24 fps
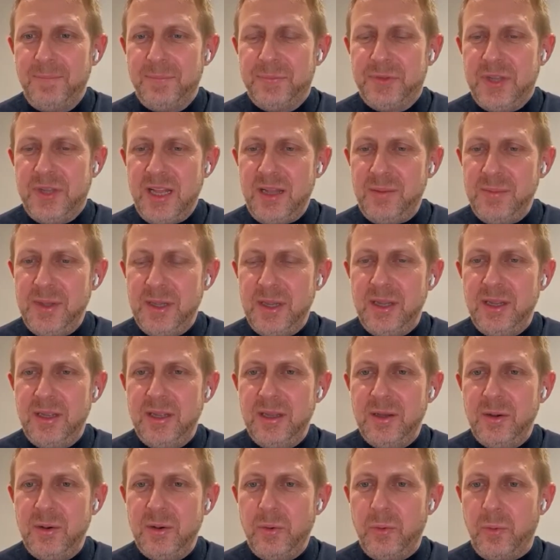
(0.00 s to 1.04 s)
Tell
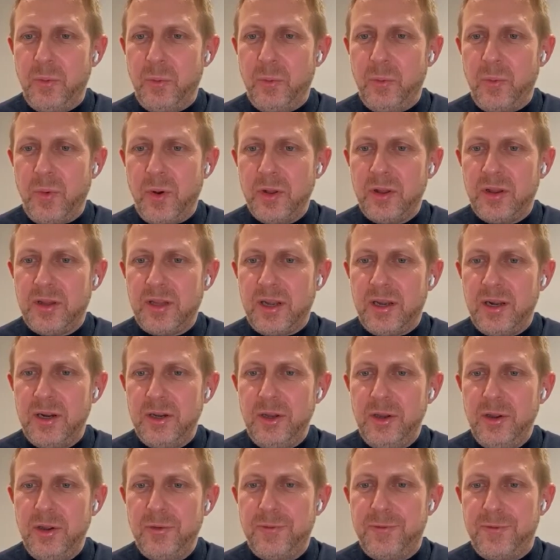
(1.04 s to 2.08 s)
me, what are
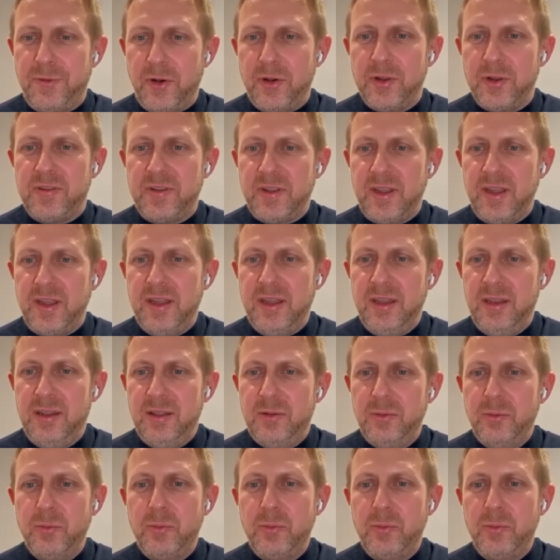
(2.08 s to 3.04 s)
your thoughts, and